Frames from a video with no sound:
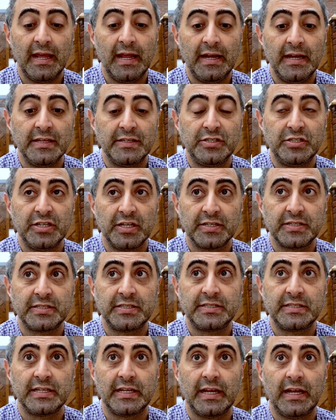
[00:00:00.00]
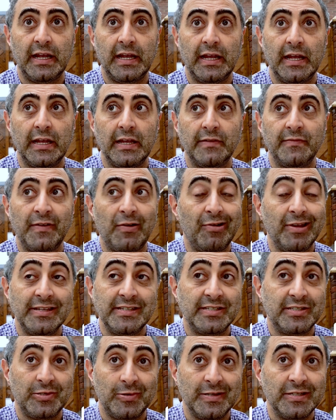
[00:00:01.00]
it's just very easy
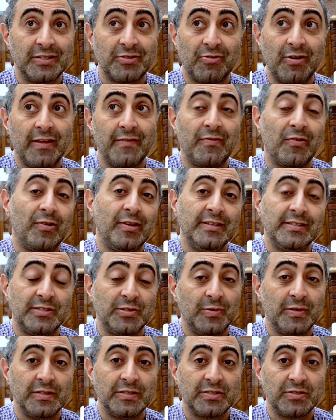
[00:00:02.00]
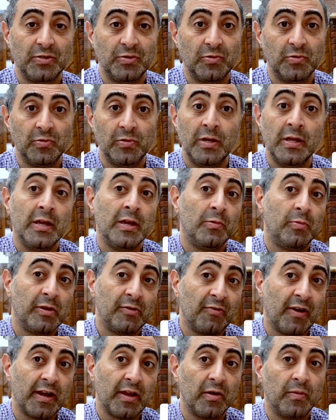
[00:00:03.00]
to integrate, very easy to install. We
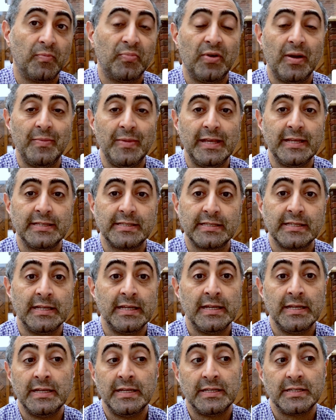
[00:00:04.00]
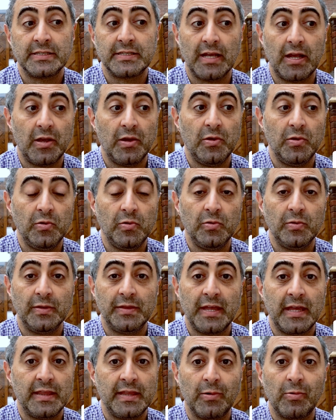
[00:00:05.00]
run it on premise, so
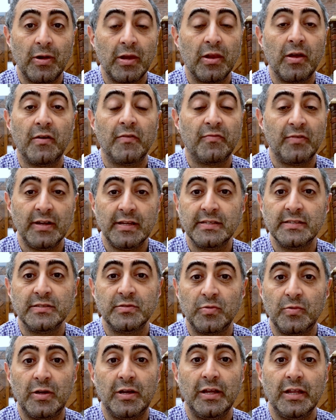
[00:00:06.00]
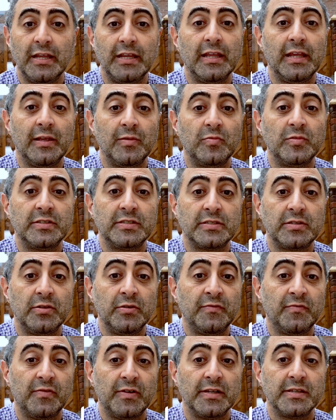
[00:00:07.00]
there were a lot of reasons why it was good
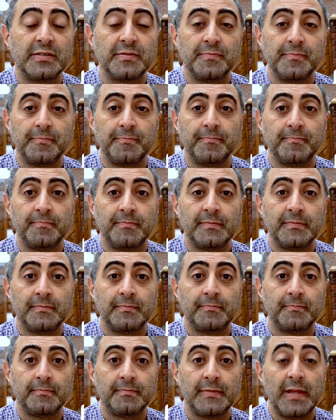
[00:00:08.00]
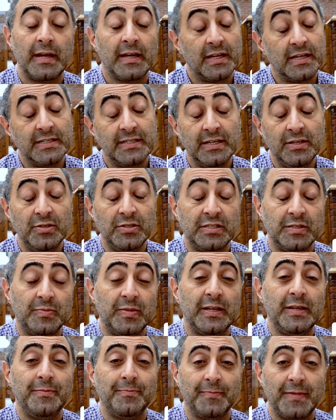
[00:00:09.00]
for us, and continues to
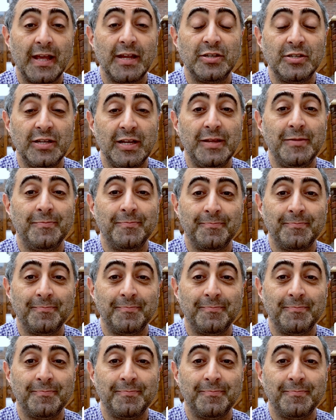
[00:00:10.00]
be actually.